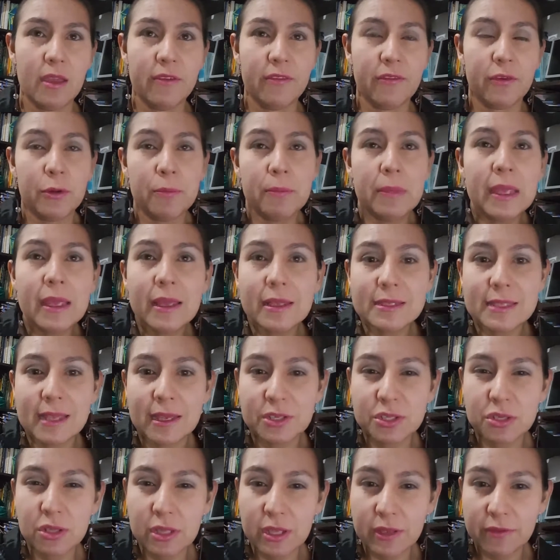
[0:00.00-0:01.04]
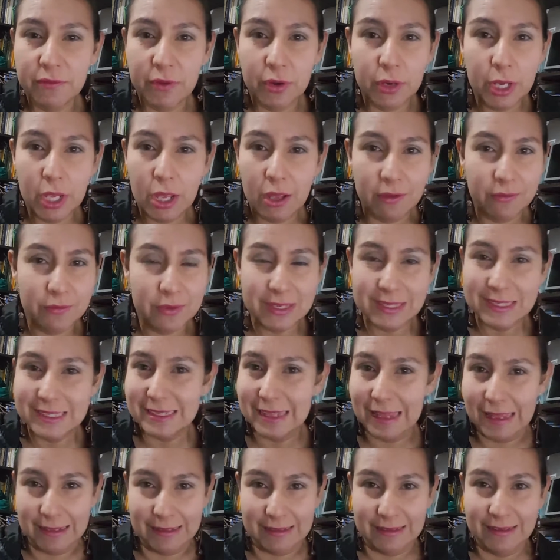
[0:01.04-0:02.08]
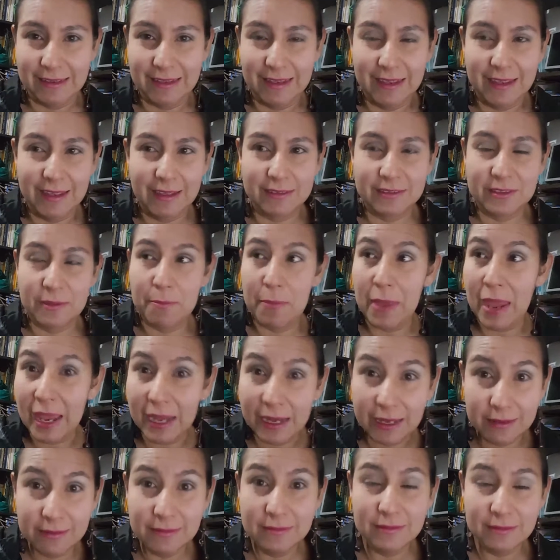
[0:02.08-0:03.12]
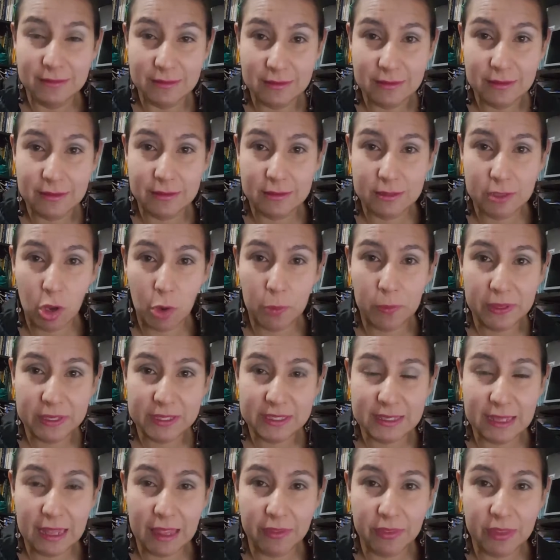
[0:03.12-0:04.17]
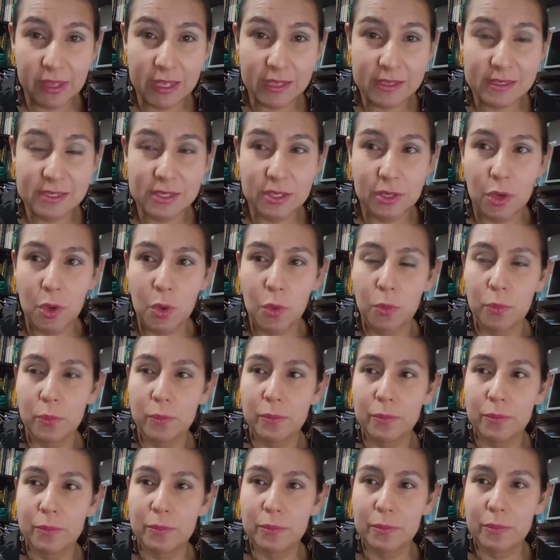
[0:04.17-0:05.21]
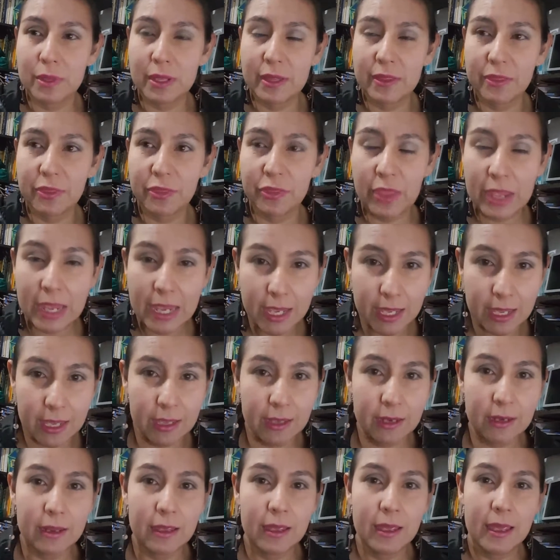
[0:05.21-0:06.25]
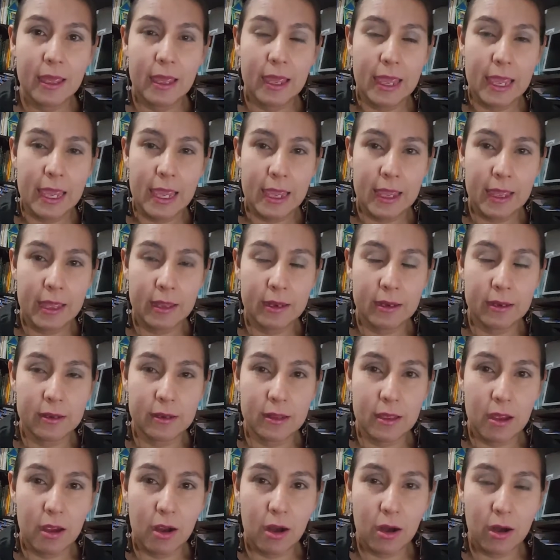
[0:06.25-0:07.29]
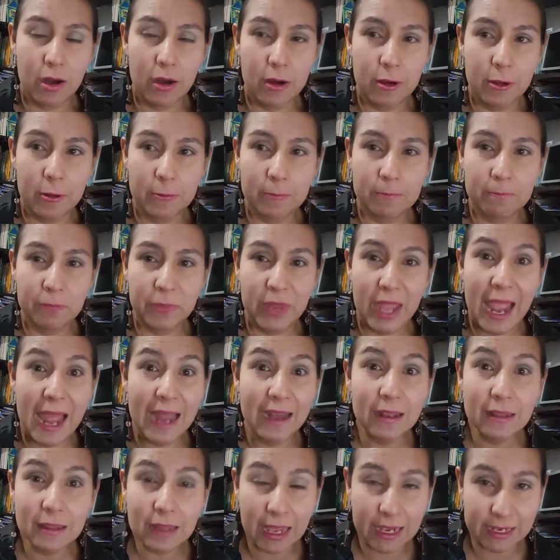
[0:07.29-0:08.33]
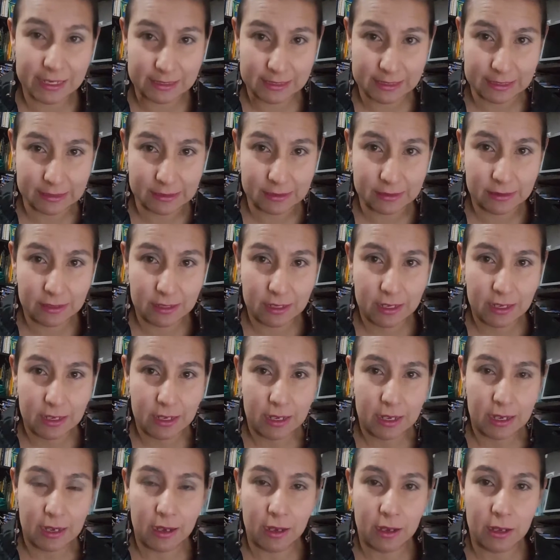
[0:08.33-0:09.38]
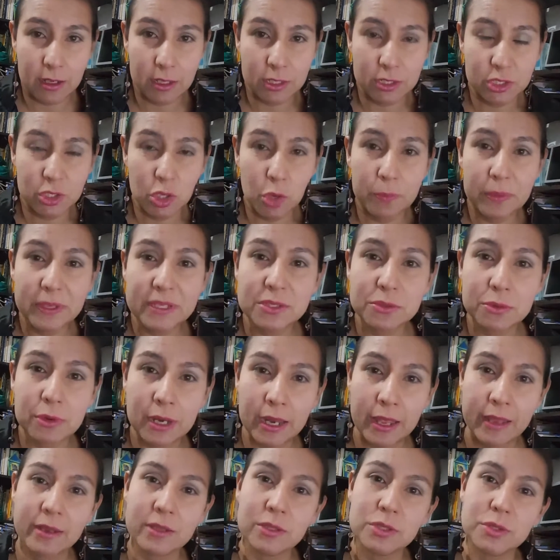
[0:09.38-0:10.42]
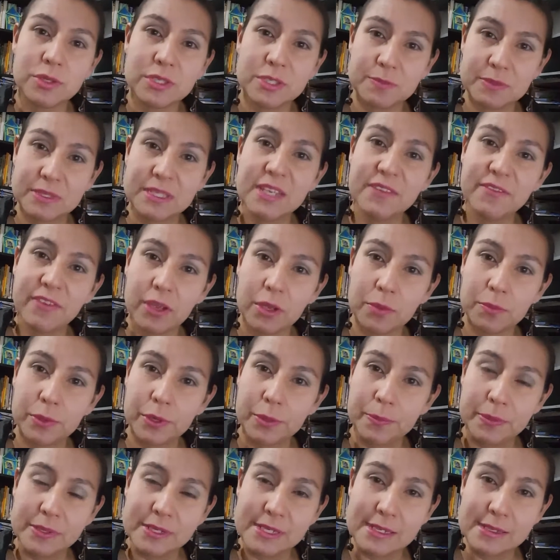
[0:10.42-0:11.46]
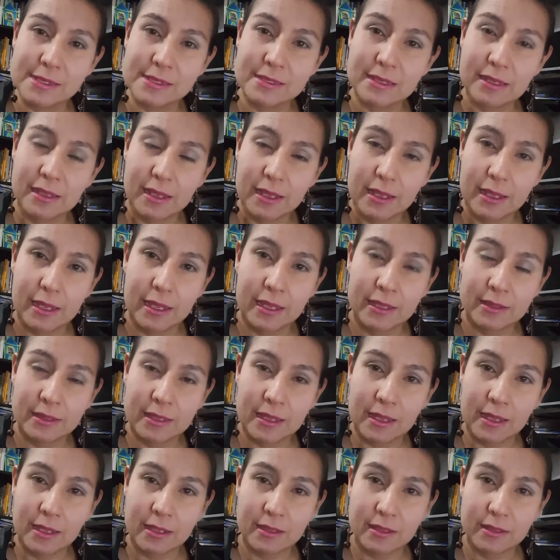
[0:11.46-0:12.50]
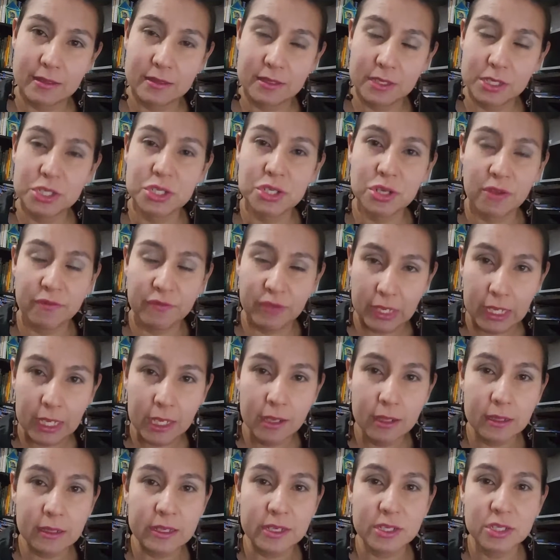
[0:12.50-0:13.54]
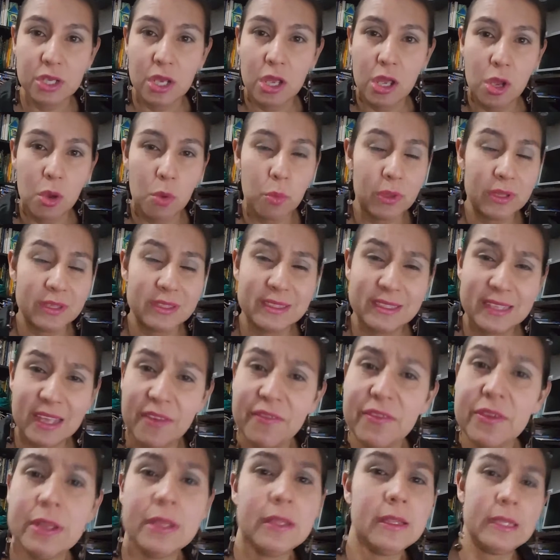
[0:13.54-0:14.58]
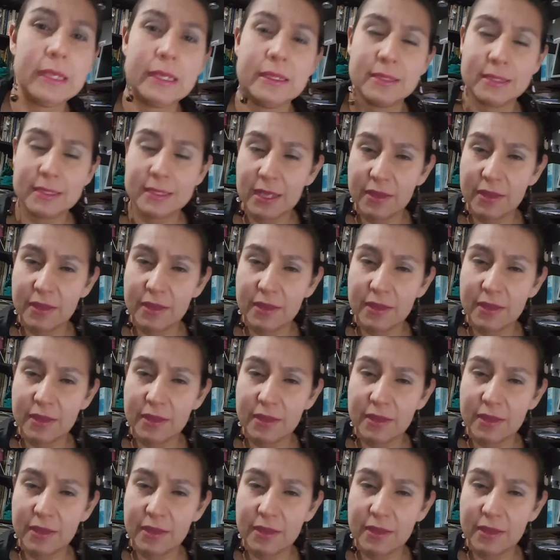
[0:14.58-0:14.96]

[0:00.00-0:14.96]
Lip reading: for me, it's actually very obvious that debating topics like this, thinking and analyzing topics relating to specific purposes in the teaching of English will definitely